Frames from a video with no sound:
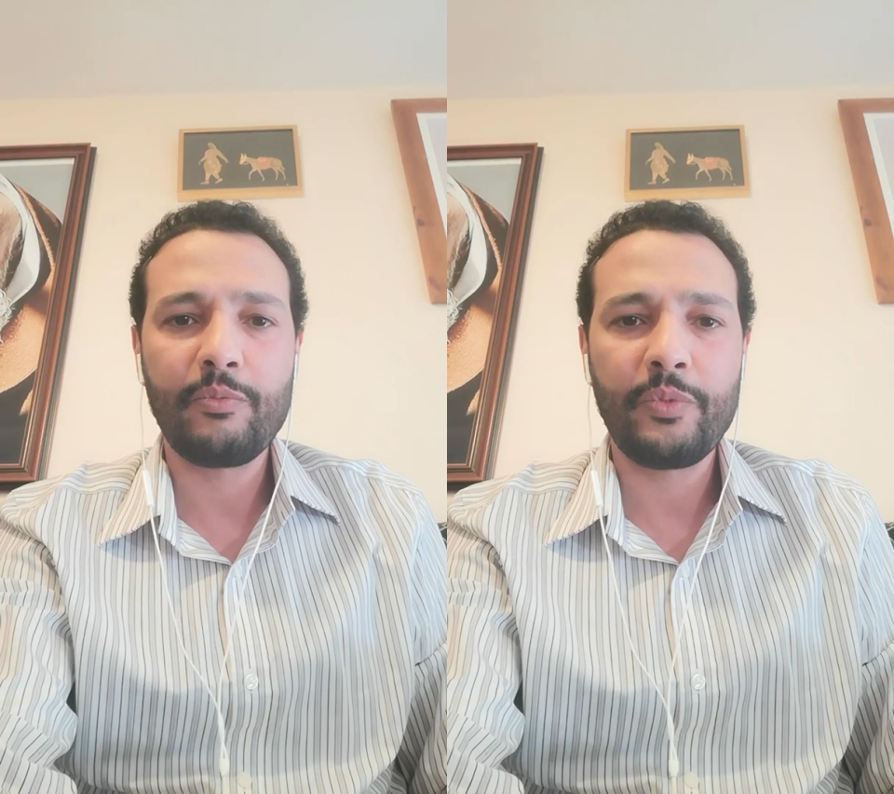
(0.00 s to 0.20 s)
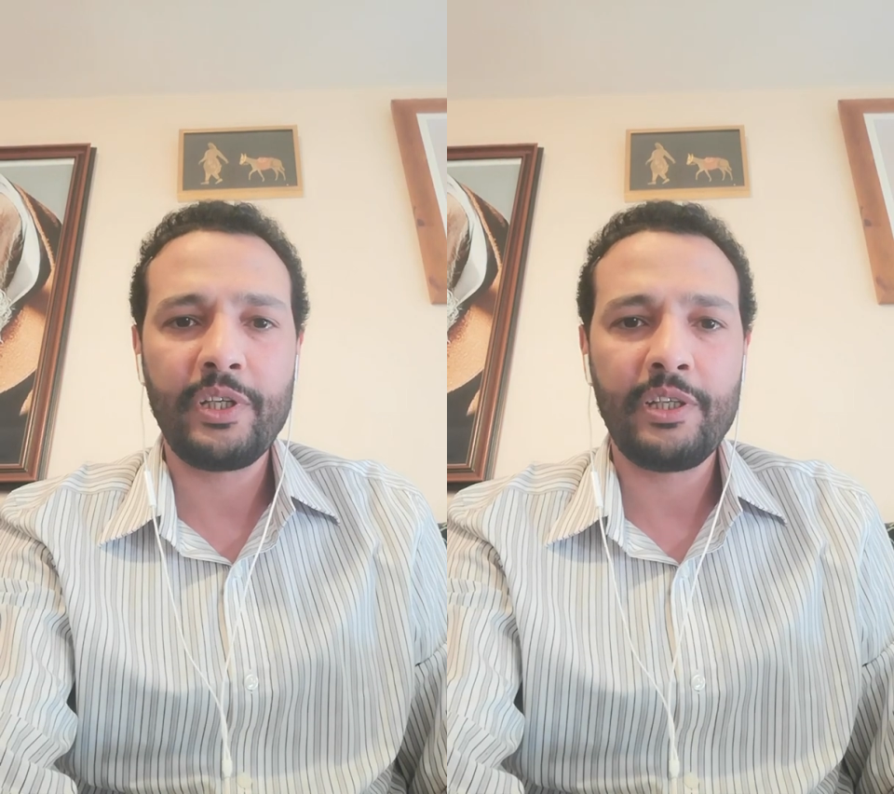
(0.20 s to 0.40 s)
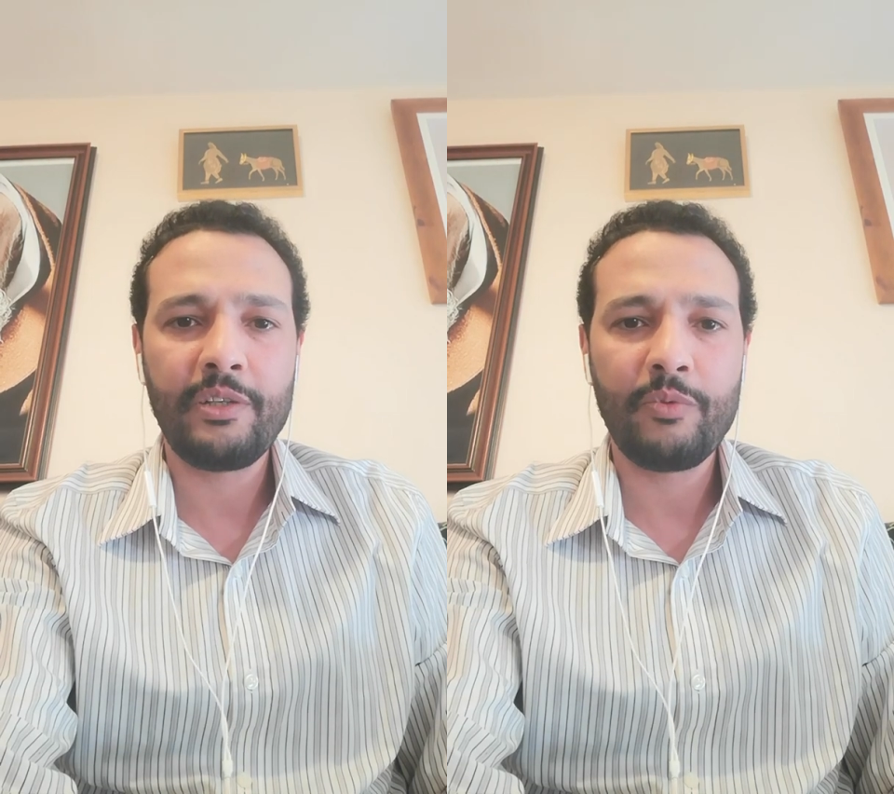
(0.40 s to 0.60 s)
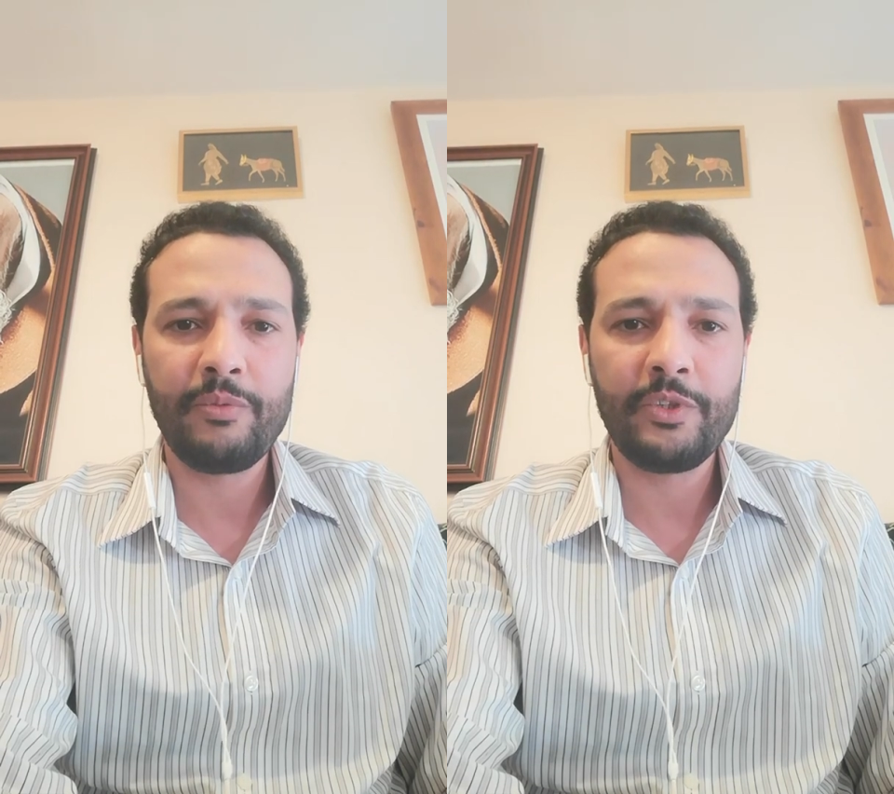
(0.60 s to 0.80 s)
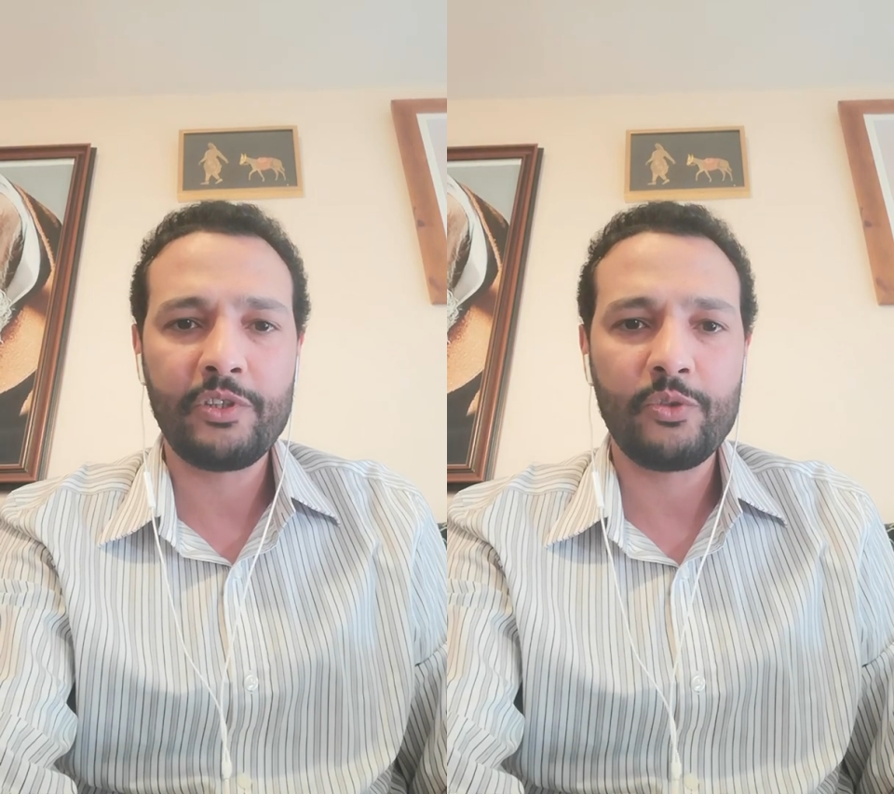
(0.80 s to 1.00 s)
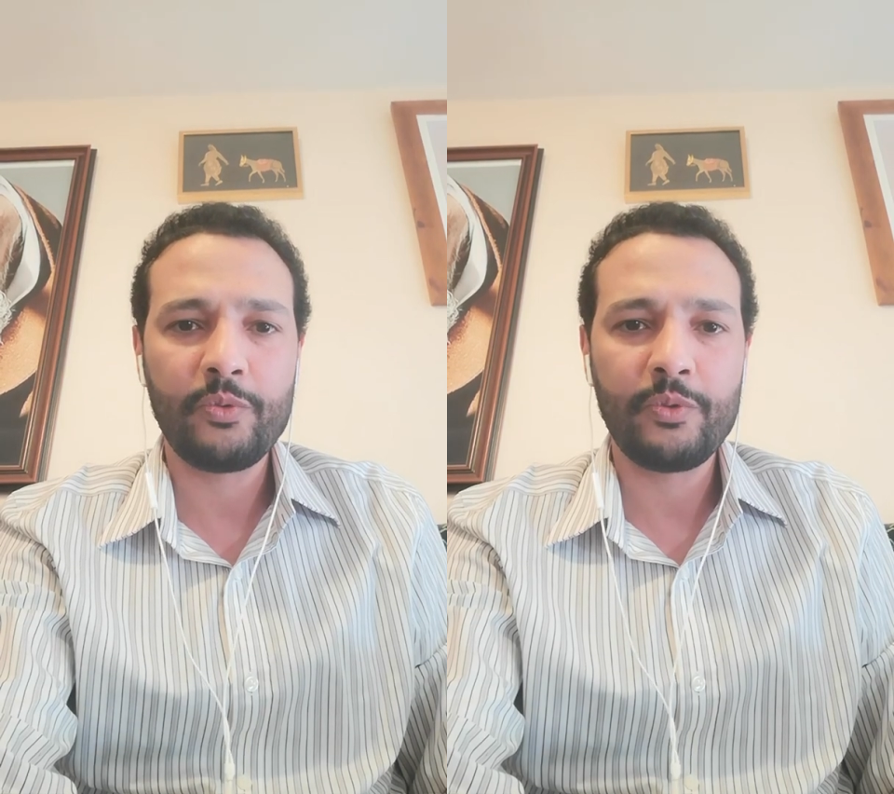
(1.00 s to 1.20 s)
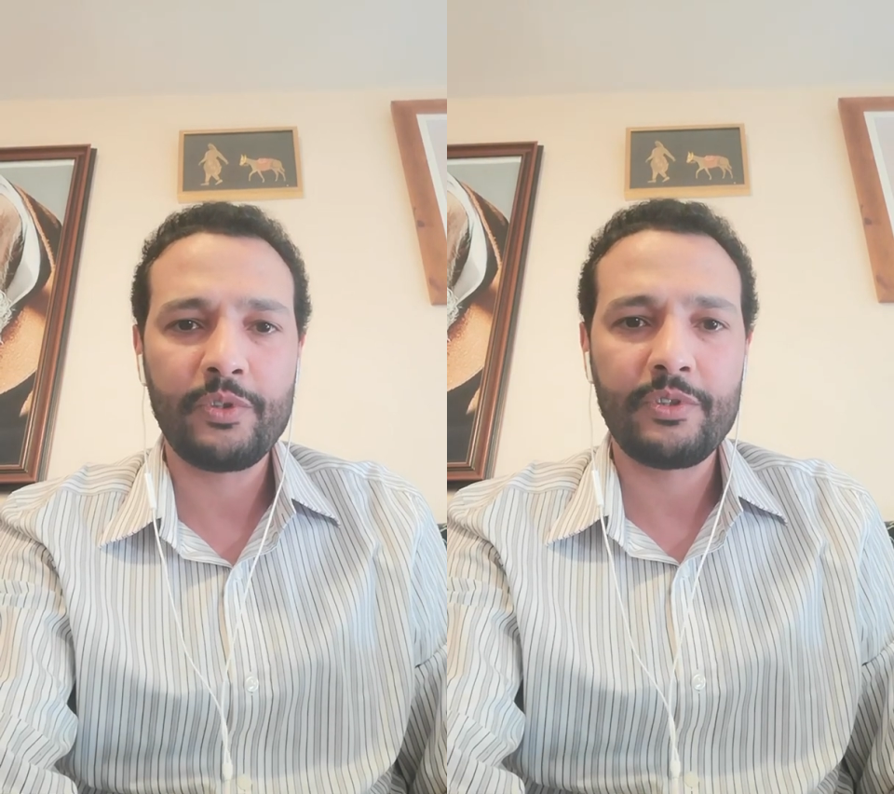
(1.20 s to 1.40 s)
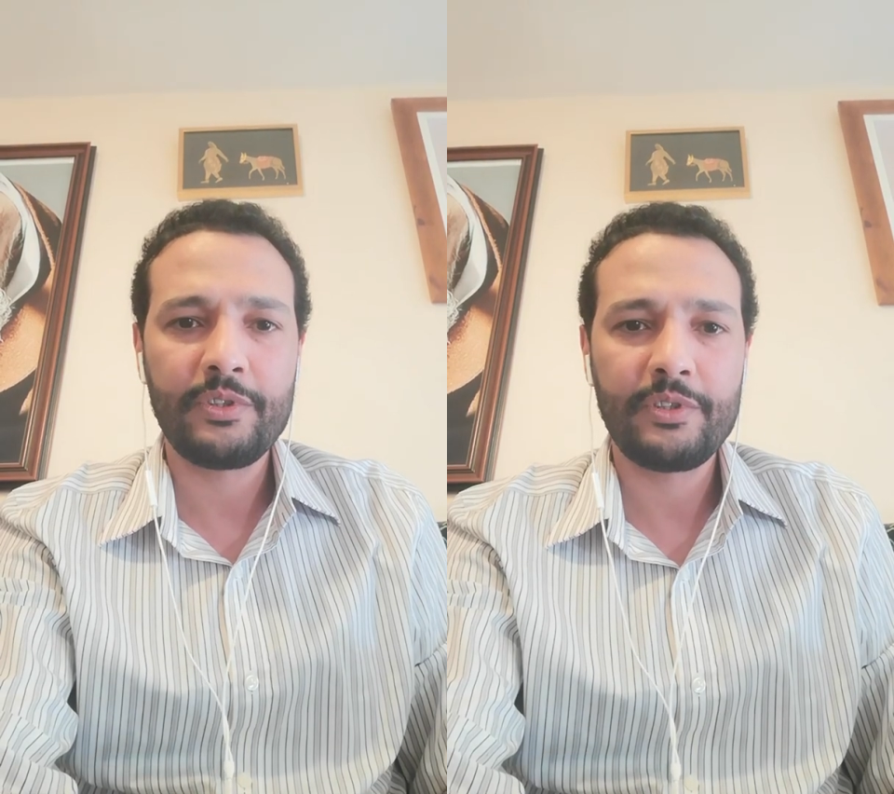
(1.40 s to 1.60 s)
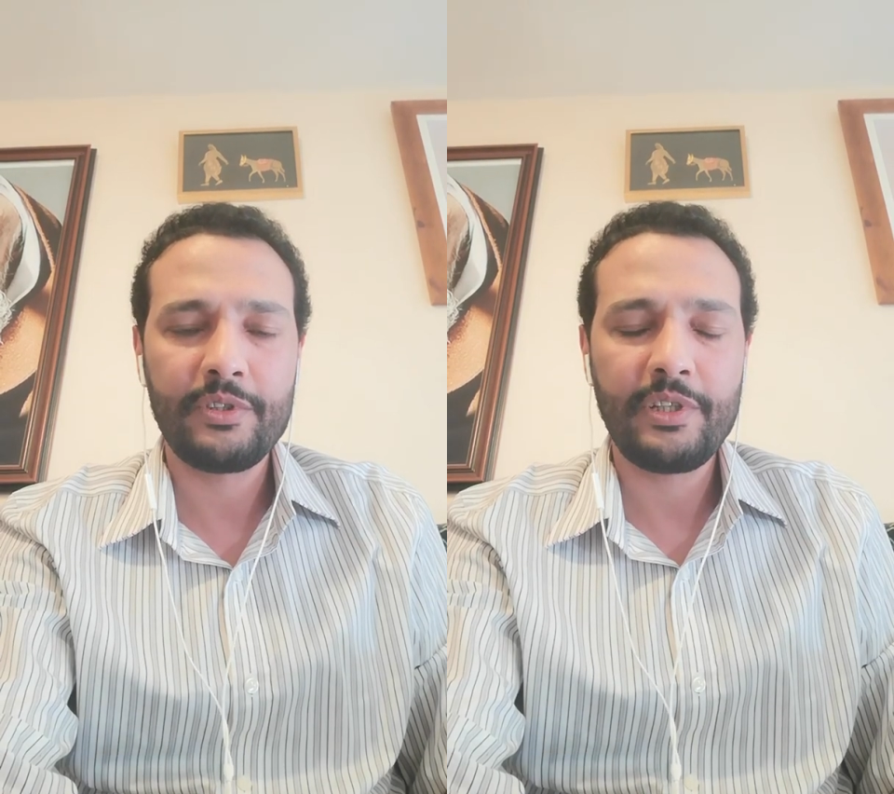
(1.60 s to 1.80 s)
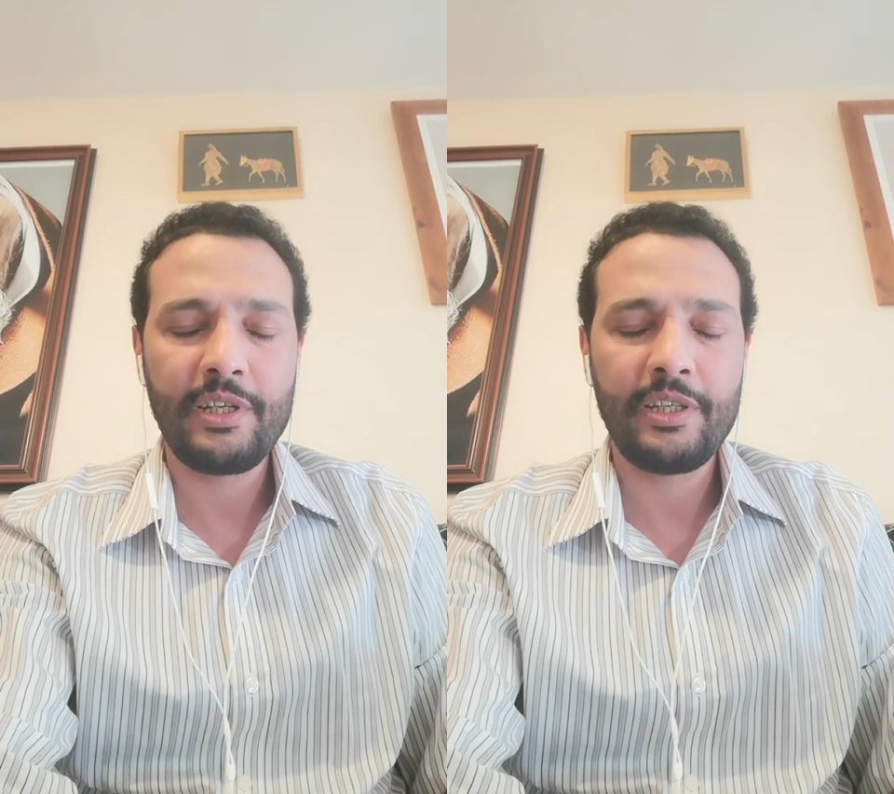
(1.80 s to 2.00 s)
we will meet soon,
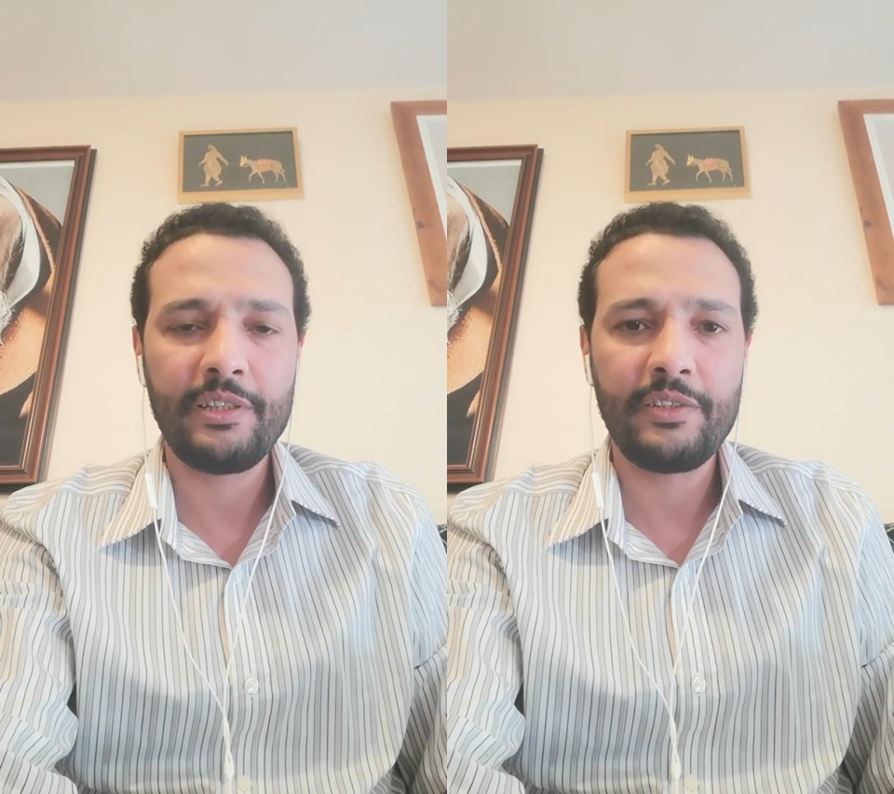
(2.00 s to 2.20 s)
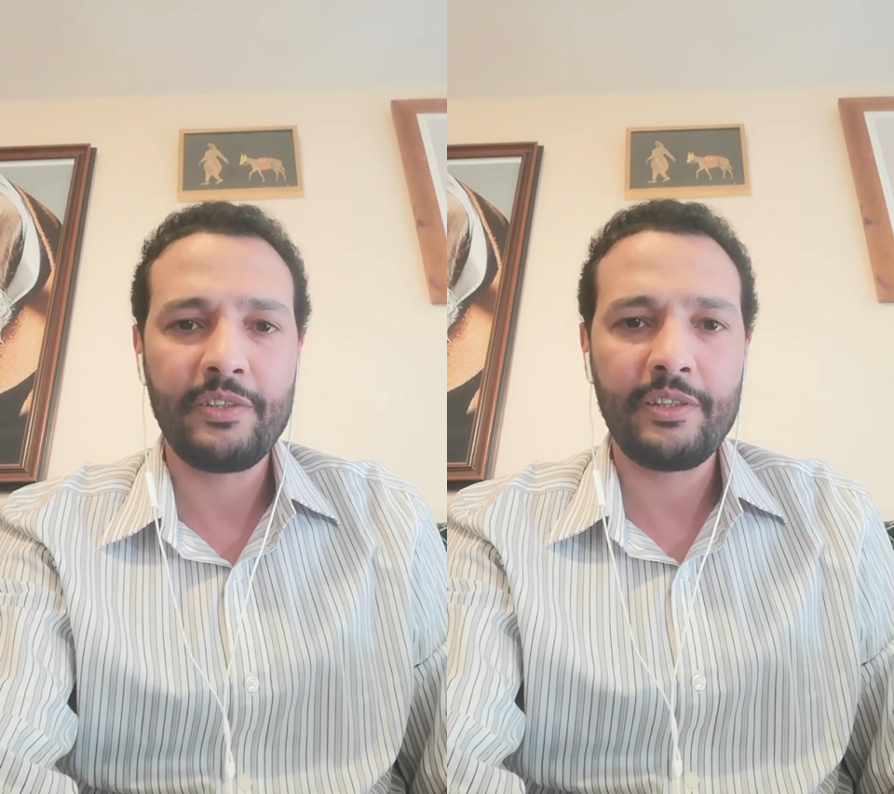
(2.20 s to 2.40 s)
and